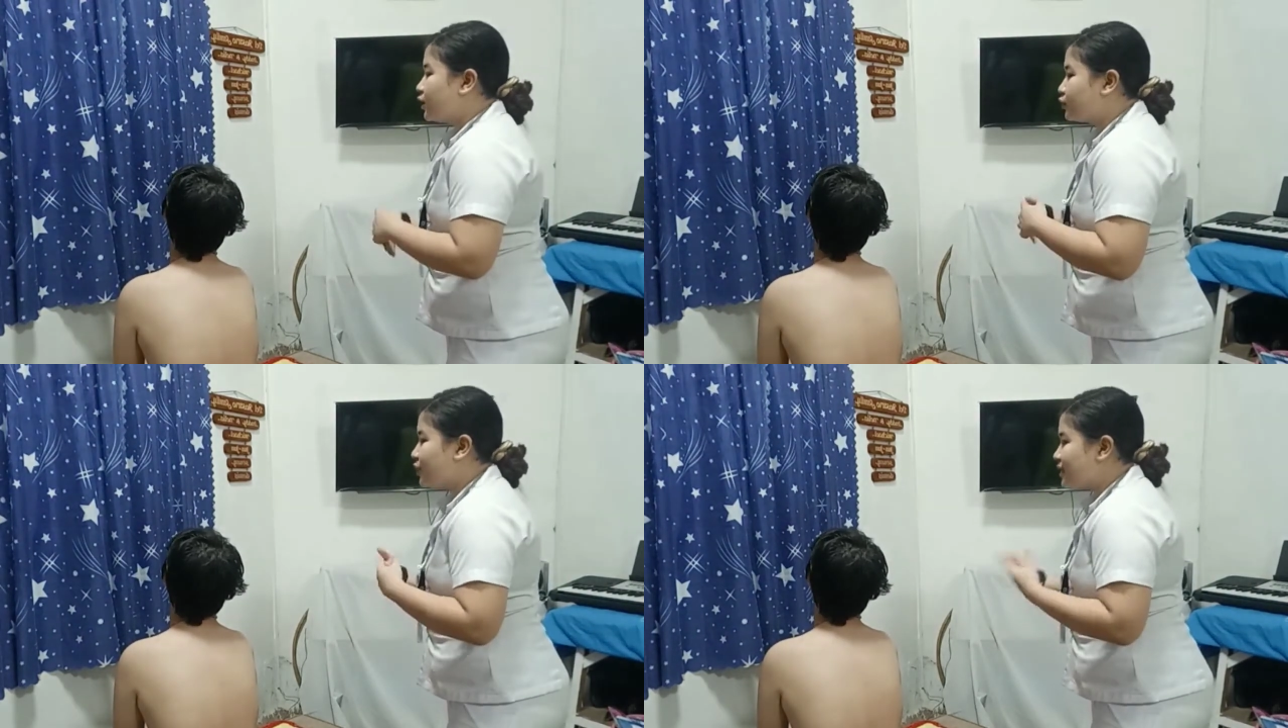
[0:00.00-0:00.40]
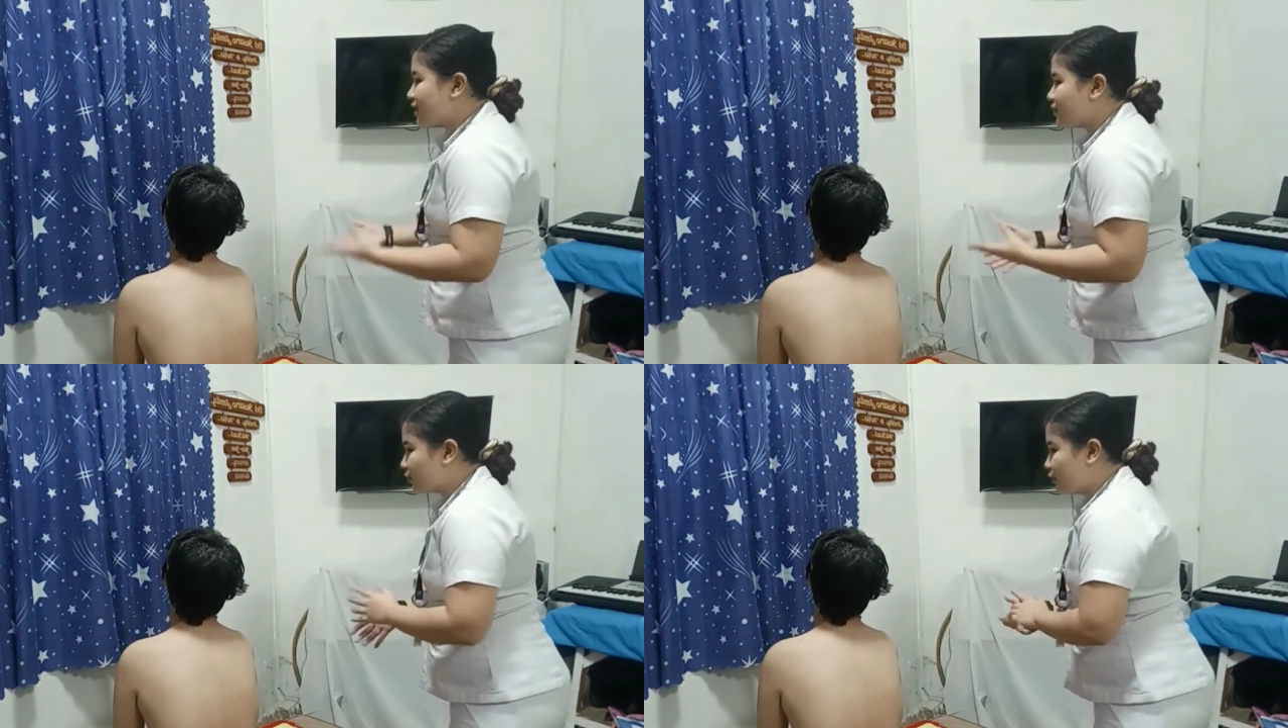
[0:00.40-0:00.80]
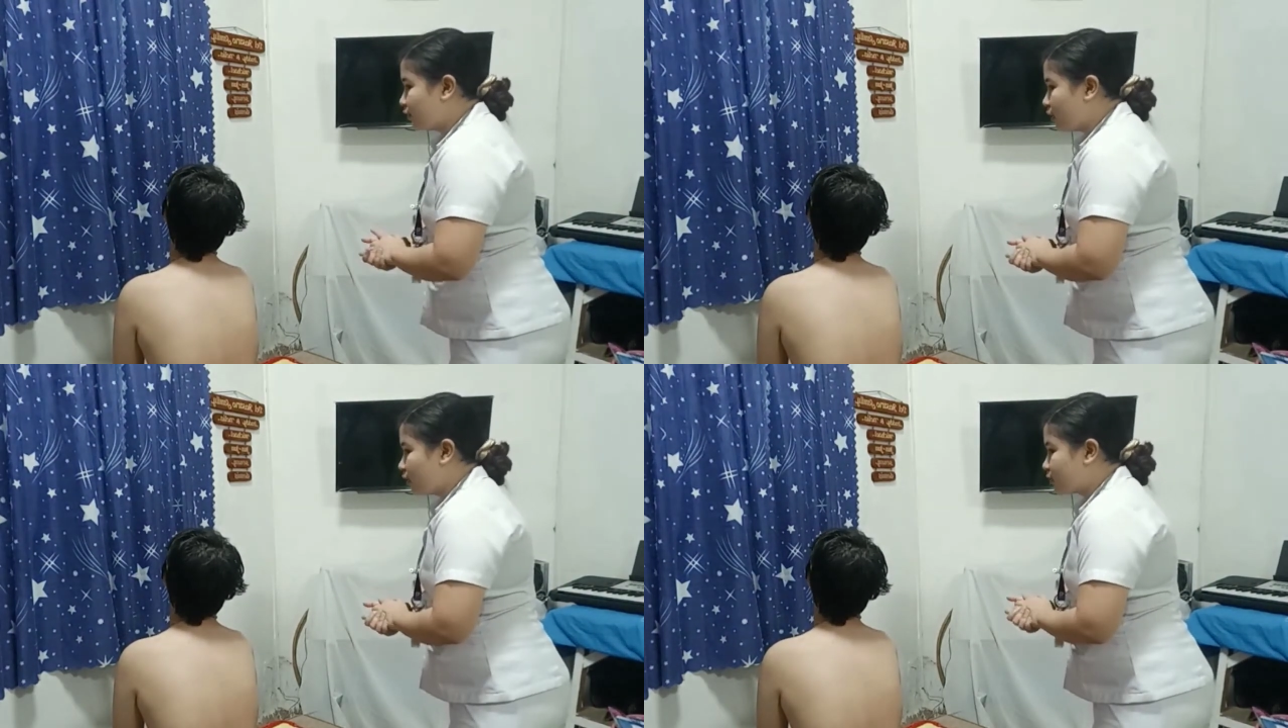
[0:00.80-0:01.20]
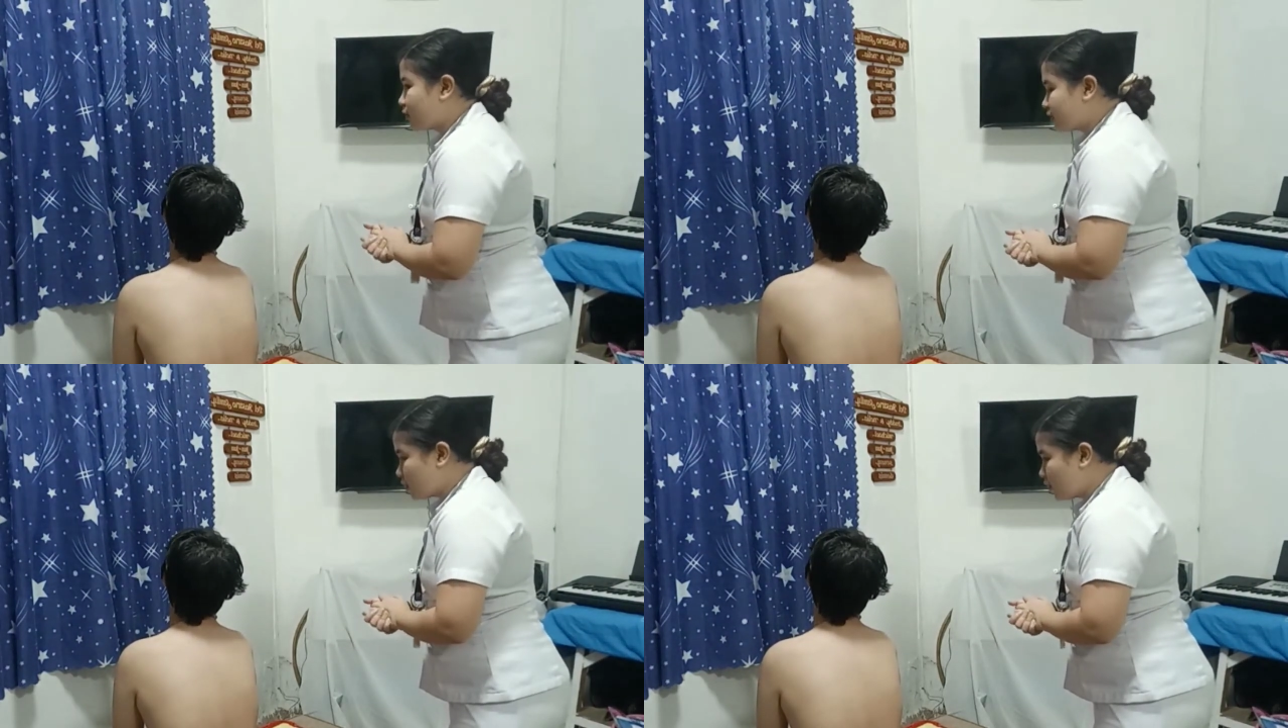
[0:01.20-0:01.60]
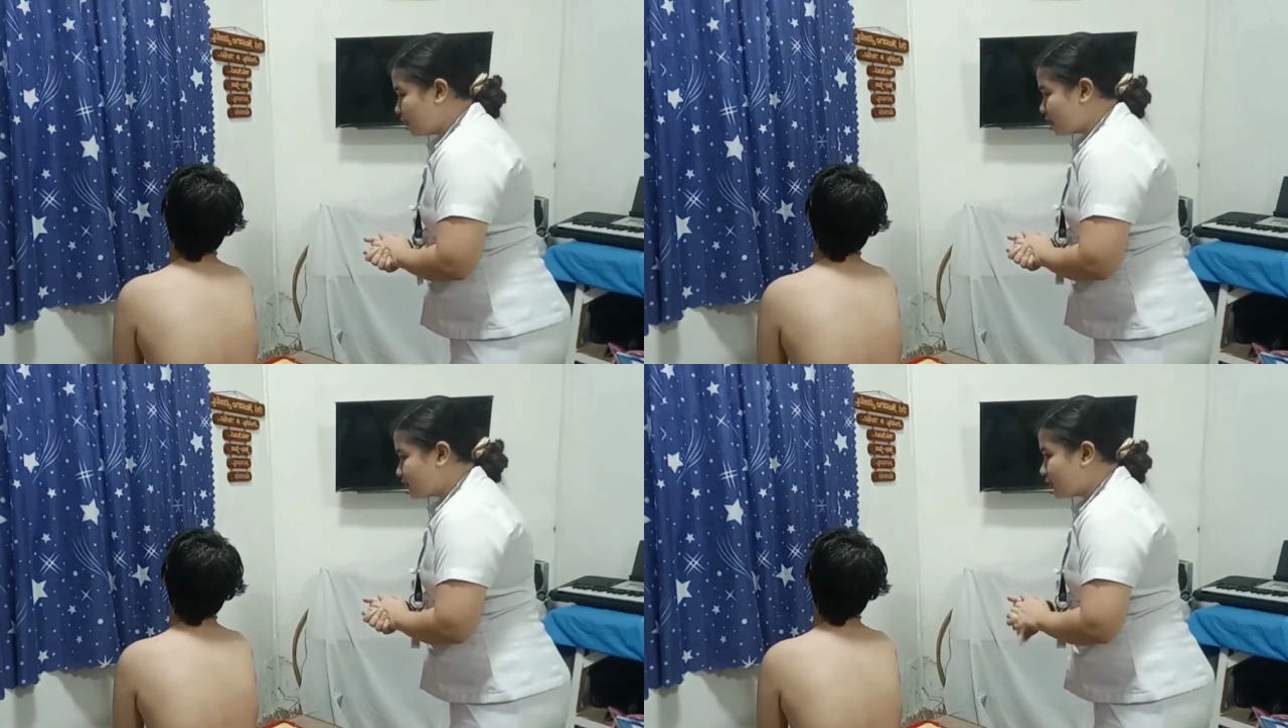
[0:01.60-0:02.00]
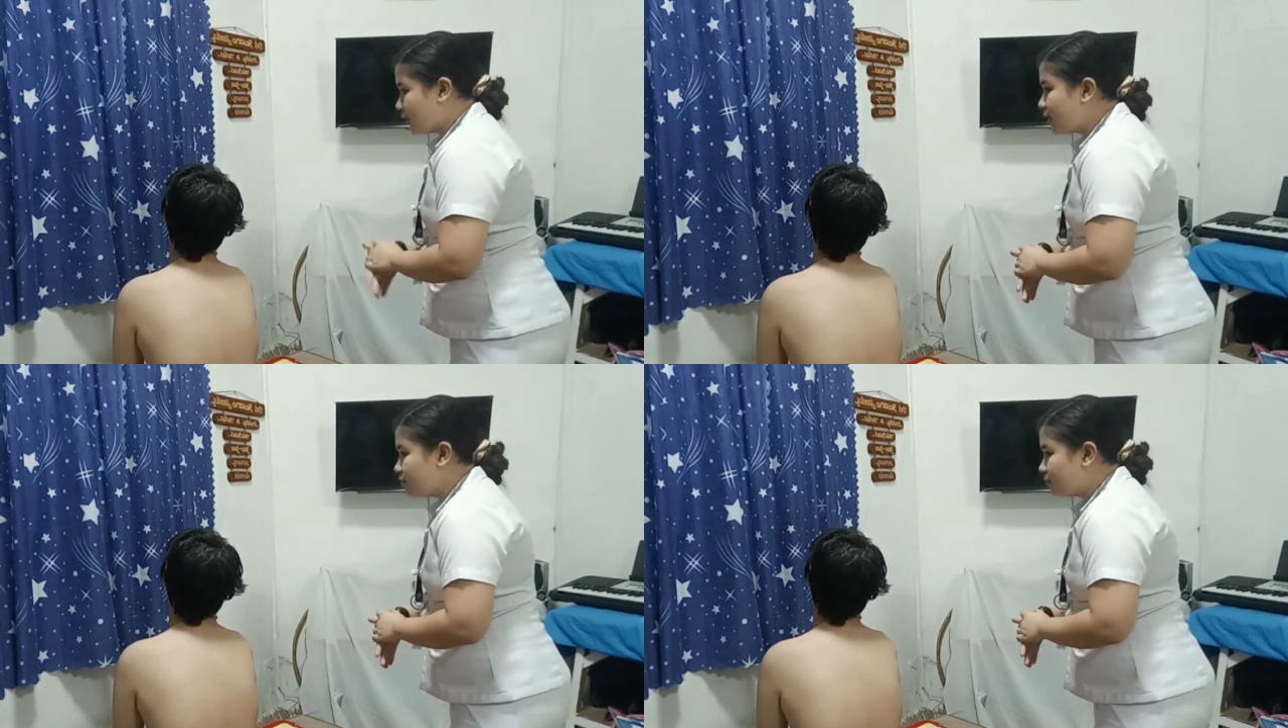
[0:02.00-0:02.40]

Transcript: to assess for your lungs resonance, okay?